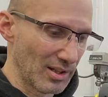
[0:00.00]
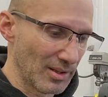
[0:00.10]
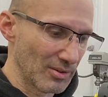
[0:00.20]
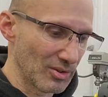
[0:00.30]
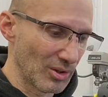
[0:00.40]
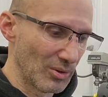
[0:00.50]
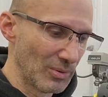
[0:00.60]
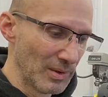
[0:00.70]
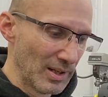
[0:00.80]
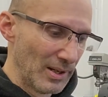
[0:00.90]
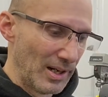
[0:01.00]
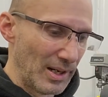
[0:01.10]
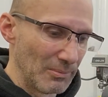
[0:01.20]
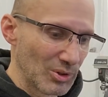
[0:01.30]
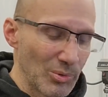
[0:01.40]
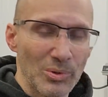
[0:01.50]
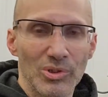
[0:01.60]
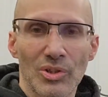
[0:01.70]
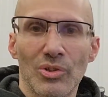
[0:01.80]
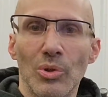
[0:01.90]
Uh, so, um, so we
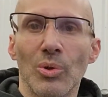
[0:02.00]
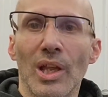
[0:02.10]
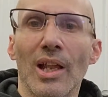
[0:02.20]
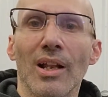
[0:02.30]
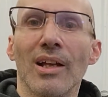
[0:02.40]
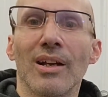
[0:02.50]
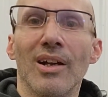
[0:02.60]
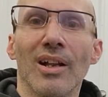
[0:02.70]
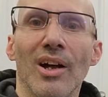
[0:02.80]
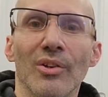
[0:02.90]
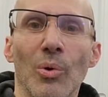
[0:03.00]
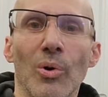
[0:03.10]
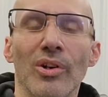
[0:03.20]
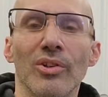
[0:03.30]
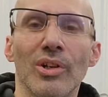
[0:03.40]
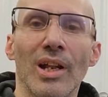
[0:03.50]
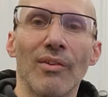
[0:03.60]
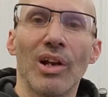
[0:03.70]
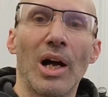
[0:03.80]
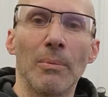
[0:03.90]
would just do that. Like on, on order, you could
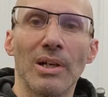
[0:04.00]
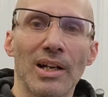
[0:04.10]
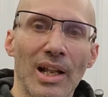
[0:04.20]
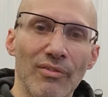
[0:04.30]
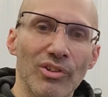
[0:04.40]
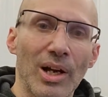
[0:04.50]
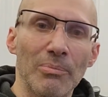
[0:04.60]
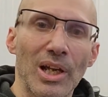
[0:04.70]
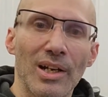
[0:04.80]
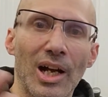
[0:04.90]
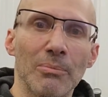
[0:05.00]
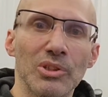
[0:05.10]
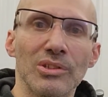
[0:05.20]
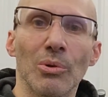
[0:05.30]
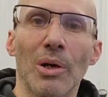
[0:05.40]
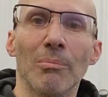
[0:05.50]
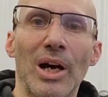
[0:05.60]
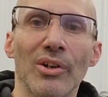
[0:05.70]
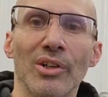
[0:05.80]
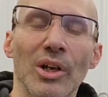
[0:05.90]
have an op. I could have a drop down option. You want
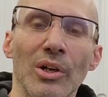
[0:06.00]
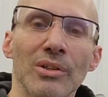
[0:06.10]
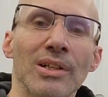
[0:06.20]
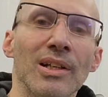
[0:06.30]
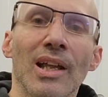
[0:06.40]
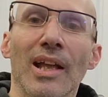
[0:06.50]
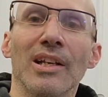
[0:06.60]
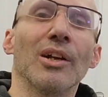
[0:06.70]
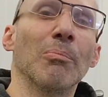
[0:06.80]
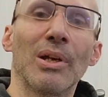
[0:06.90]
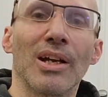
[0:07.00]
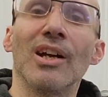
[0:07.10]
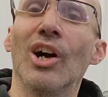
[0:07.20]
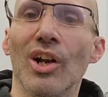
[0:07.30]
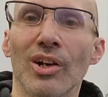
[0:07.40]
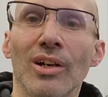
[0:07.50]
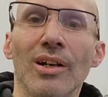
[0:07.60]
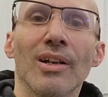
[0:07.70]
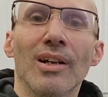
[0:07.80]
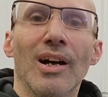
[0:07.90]
powder coat, and here pick a color,
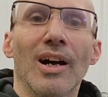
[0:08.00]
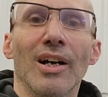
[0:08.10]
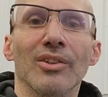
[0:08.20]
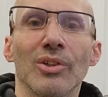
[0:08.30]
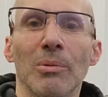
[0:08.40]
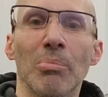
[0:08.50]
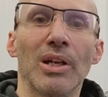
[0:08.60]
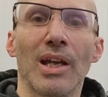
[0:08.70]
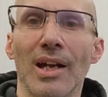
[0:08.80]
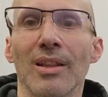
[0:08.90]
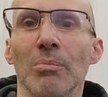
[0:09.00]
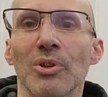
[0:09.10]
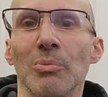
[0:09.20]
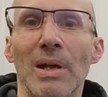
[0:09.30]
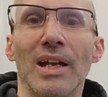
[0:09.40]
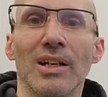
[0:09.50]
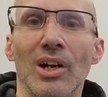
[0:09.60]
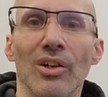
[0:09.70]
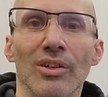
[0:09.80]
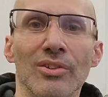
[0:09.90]
uh, and you can pick out of the prismatic
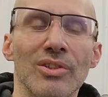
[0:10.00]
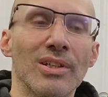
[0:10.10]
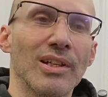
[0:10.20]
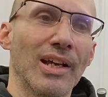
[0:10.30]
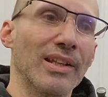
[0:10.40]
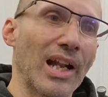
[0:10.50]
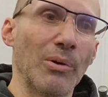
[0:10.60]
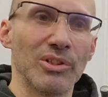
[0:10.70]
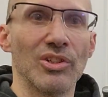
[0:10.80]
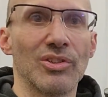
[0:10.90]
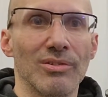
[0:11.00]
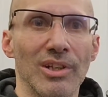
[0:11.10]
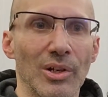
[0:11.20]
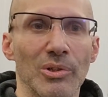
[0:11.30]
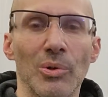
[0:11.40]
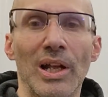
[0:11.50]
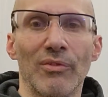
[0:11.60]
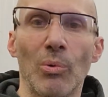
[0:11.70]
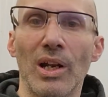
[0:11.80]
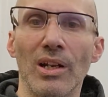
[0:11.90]
colors. And then I would just, you know, you would
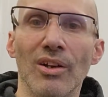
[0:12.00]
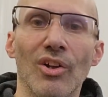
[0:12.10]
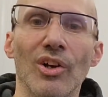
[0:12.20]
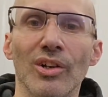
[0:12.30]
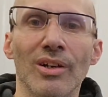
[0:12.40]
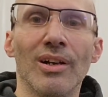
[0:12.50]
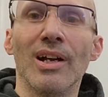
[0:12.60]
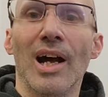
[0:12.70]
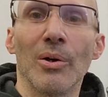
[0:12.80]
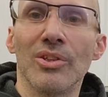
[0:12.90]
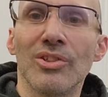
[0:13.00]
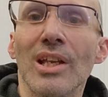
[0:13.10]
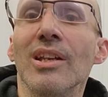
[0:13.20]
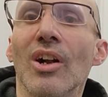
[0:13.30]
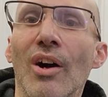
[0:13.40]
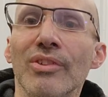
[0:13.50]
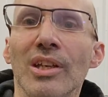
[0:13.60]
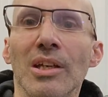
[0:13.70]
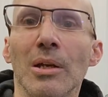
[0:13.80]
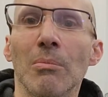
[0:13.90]
have to wait a little longer. I would send it off to
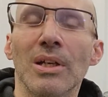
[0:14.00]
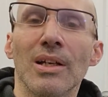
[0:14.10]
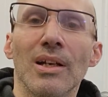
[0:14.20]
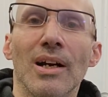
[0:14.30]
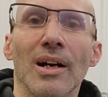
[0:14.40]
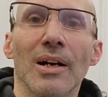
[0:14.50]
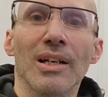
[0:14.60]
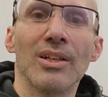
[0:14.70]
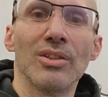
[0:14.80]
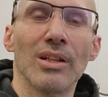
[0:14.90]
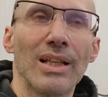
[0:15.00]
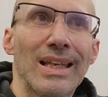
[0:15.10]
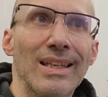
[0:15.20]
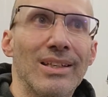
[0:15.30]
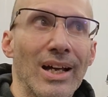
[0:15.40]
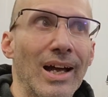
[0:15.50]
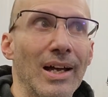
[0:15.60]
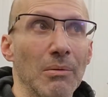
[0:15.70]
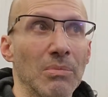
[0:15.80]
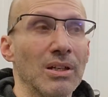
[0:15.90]
him. Uh, his lead
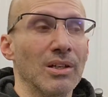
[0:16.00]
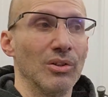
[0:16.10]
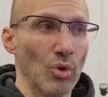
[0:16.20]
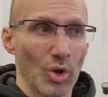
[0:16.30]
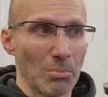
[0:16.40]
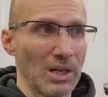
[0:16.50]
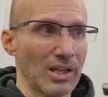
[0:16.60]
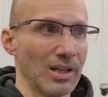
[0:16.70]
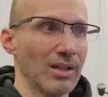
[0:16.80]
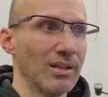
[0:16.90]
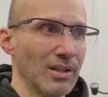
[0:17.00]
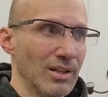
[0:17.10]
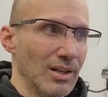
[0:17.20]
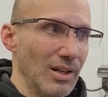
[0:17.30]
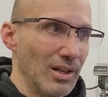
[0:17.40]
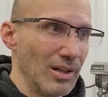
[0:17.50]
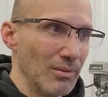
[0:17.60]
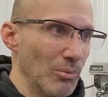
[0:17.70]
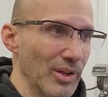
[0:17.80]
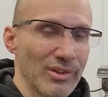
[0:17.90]
time normally,
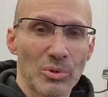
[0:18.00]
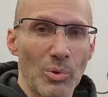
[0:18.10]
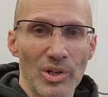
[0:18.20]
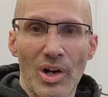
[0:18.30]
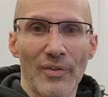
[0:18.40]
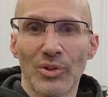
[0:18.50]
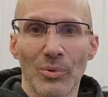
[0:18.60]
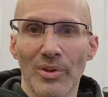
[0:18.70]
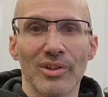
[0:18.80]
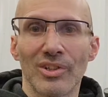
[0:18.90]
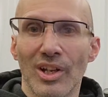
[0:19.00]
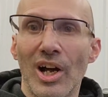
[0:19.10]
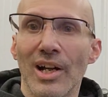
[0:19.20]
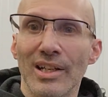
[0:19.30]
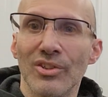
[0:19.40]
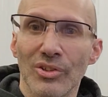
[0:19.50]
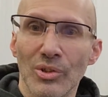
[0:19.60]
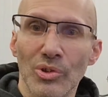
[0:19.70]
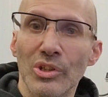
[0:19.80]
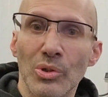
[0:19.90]
uh, whether it's one offs or whether it's lot, is
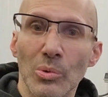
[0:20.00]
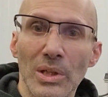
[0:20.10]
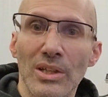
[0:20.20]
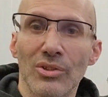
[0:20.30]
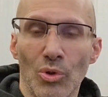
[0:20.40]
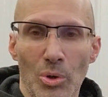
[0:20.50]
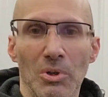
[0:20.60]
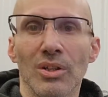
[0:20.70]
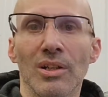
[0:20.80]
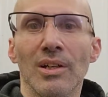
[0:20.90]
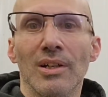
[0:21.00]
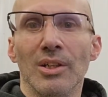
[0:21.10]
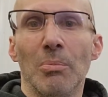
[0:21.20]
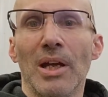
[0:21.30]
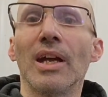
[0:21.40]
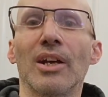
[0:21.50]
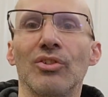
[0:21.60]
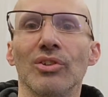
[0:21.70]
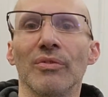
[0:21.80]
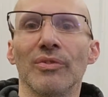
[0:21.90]
usually two weeks normal. You pay
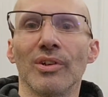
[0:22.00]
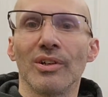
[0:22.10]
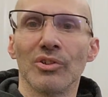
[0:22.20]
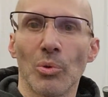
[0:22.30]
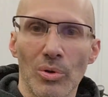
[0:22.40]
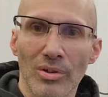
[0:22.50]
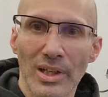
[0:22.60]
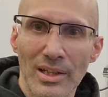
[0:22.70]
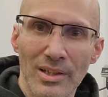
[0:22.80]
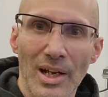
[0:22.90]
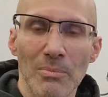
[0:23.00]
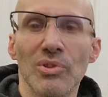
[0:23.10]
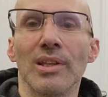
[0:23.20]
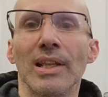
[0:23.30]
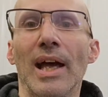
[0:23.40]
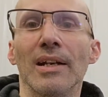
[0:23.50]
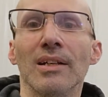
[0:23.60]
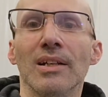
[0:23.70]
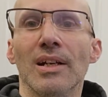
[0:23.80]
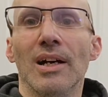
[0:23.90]
extra for shorter lead times than that.
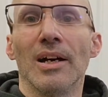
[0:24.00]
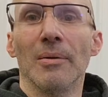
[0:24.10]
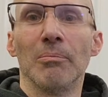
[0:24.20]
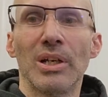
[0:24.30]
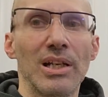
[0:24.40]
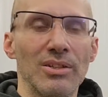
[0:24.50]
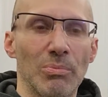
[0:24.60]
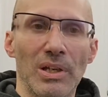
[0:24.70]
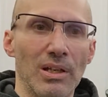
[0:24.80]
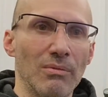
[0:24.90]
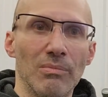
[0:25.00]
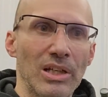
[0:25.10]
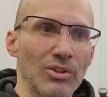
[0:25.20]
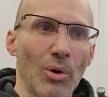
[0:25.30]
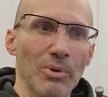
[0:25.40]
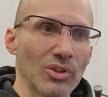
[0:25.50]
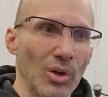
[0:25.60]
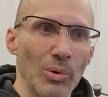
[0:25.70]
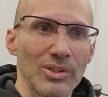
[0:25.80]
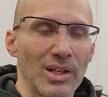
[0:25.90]
Um, but he's been, he's almost
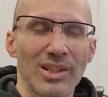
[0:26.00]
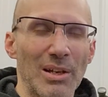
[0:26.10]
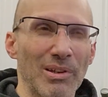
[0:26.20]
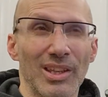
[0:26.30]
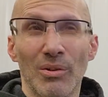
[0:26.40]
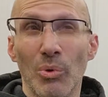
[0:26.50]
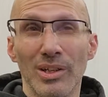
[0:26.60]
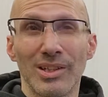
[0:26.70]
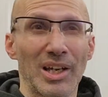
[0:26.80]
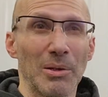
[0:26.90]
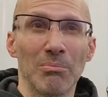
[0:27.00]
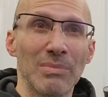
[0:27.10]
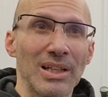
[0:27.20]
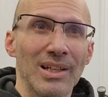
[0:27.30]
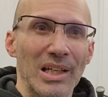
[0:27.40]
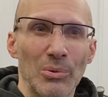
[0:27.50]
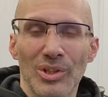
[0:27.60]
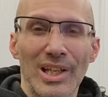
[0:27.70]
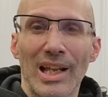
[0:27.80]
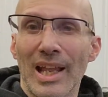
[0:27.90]
always on time. I think one time he was
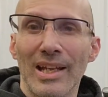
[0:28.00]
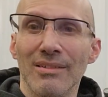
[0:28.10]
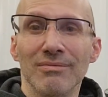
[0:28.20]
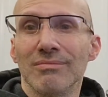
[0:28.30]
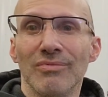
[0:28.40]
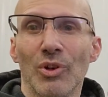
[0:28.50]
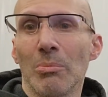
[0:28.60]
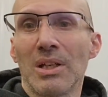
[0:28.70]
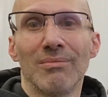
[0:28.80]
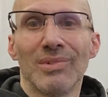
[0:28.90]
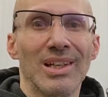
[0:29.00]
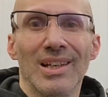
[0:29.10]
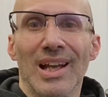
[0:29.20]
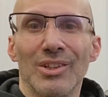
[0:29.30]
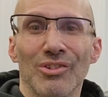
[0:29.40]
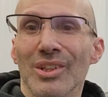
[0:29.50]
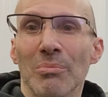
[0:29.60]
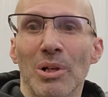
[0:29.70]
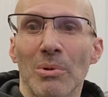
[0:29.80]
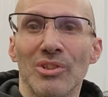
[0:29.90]
a day late for me. That's
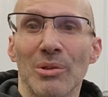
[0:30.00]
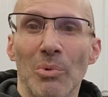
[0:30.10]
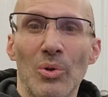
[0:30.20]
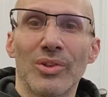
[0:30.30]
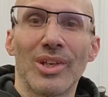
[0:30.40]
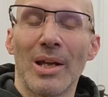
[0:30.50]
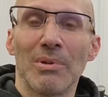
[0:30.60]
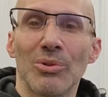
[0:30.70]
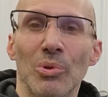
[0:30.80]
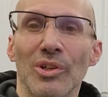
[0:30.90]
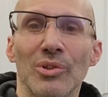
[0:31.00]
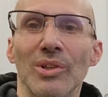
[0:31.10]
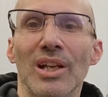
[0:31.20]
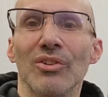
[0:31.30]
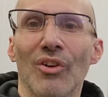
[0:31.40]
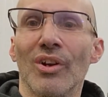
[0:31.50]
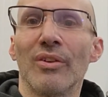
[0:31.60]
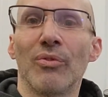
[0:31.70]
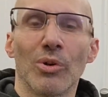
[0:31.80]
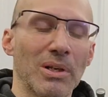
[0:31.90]
really pretty much it. Most of the time he's one or two days
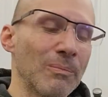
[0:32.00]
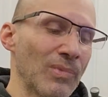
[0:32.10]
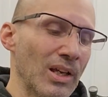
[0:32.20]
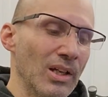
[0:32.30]
early for me.